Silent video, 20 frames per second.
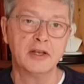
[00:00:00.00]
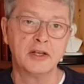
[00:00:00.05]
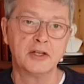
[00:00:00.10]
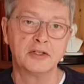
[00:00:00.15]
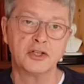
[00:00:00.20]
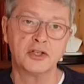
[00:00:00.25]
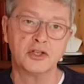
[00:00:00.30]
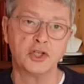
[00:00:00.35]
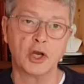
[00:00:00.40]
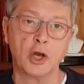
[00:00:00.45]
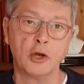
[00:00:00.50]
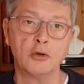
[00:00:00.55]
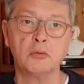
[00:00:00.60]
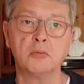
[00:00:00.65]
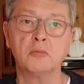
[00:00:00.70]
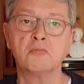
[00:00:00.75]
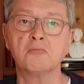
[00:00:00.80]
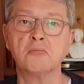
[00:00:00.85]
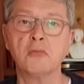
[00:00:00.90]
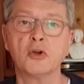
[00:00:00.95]
to show
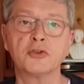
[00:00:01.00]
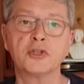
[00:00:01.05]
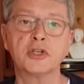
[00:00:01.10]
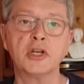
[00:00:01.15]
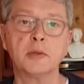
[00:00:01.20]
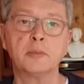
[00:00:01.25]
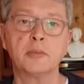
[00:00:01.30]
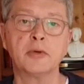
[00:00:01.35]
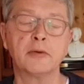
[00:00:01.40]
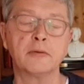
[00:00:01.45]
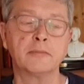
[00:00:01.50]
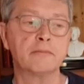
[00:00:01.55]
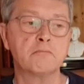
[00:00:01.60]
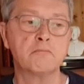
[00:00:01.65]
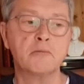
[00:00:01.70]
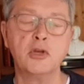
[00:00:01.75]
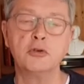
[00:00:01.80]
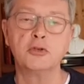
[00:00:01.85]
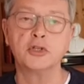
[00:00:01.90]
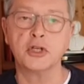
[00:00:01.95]
what type of
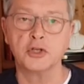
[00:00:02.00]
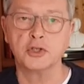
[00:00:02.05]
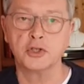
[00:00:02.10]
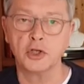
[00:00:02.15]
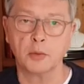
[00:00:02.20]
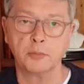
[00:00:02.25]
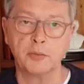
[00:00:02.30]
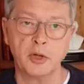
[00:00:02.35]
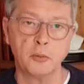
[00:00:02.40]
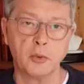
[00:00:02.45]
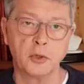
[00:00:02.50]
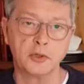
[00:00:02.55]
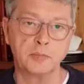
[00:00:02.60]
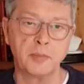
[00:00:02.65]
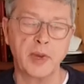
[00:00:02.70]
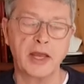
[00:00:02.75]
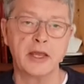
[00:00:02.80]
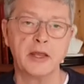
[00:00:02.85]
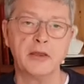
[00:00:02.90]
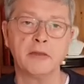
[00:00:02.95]
music shop it was
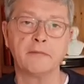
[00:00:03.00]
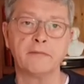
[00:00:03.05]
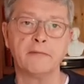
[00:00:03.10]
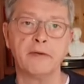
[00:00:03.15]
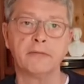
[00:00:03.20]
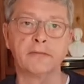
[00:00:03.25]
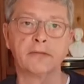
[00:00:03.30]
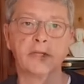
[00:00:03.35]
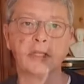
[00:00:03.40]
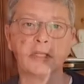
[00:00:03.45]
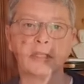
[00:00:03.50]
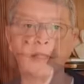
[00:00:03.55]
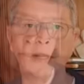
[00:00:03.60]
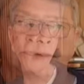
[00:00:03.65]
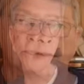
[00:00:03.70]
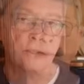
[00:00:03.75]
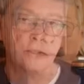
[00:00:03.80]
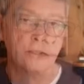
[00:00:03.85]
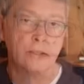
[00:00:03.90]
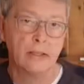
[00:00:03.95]
back in the 50s.
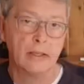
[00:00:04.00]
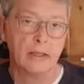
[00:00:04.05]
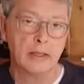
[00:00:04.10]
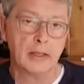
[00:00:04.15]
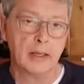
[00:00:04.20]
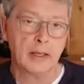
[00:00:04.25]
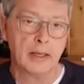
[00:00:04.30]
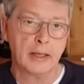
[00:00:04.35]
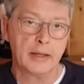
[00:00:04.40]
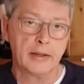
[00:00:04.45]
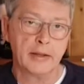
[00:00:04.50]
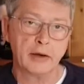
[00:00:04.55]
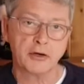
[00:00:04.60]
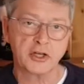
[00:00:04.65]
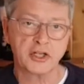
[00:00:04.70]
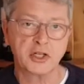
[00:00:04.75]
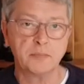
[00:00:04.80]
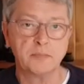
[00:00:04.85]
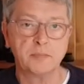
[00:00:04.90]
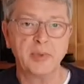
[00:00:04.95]
There are
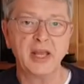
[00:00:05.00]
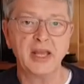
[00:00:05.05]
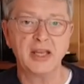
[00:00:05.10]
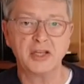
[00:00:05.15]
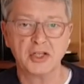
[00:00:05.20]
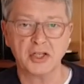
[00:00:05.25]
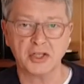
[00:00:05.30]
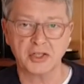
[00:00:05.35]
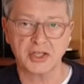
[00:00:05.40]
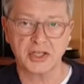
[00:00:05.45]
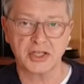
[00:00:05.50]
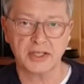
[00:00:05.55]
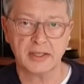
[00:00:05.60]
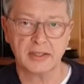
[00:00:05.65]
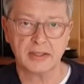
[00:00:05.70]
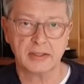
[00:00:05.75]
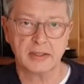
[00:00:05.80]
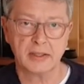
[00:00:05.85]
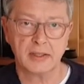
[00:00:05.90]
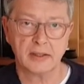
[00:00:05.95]
some pictures,
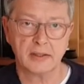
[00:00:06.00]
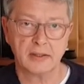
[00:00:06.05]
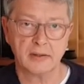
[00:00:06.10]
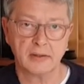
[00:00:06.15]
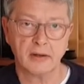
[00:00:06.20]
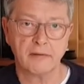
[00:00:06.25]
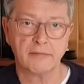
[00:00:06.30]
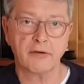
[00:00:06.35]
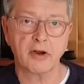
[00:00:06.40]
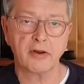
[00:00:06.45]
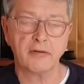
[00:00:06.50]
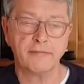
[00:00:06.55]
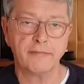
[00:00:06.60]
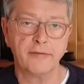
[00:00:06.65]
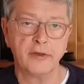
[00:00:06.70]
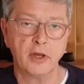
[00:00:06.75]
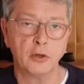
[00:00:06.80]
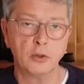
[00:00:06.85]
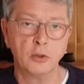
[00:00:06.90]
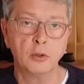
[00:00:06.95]
a very
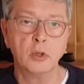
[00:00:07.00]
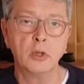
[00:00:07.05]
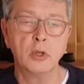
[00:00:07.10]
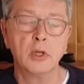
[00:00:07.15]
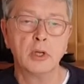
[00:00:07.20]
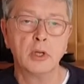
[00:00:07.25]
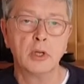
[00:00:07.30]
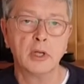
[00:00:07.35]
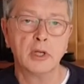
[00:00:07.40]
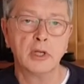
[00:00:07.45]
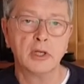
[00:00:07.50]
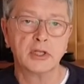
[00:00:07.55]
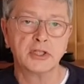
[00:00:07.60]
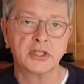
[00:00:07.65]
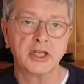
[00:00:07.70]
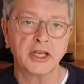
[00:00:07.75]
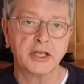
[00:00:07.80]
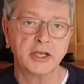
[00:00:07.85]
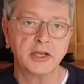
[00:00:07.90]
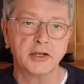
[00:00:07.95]
few,
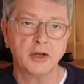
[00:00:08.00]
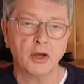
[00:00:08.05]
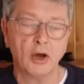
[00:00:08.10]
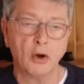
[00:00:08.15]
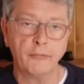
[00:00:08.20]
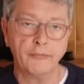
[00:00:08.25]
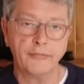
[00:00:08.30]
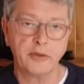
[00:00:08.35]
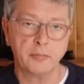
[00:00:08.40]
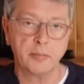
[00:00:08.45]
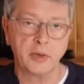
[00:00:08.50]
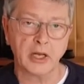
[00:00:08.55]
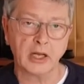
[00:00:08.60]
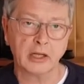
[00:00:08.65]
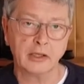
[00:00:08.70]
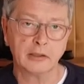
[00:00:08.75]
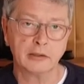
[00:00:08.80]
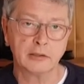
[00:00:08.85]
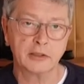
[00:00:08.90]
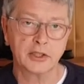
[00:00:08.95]
taken of the
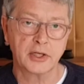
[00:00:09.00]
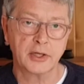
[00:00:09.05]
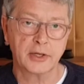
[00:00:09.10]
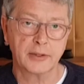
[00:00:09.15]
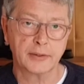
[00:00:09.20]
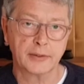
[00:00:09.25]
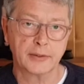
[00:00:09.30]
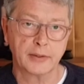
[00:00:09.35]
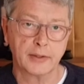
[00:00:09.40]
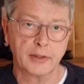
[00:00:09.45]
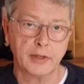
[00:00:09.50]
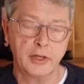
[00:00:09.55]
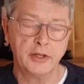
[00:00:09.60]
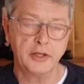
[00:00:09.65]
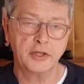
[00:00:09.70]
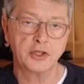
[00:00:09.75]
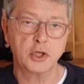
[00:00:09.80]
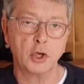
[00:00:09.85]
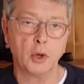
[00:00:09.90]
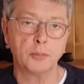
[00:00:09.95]
Beatles in the
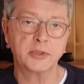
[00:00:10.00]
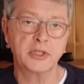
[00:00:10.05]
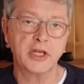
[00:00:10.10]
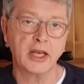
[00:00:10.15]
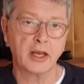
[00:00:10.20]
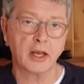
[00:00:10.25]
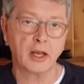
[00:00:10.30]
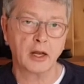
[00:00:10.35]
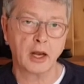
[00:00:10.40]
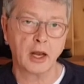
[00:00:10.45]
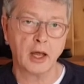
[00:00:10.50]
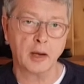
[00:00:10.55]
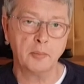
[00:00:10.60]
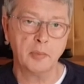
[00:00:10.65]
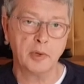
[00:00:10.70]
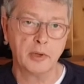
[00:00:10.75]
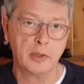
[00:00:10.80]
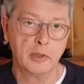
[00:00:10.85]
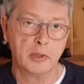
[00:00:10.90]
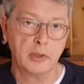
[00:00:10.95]
top 10 club
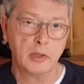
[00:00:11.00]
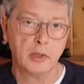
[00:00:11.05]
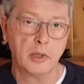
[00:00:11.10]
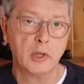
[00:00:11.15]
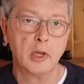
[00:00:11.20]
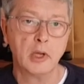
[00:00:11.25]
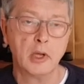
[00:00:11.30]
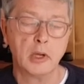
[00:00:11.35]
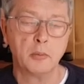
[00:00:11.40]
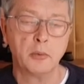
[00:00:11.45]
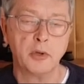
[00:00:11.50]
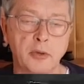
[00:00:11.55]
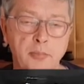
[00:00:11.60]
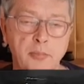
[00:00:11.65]
with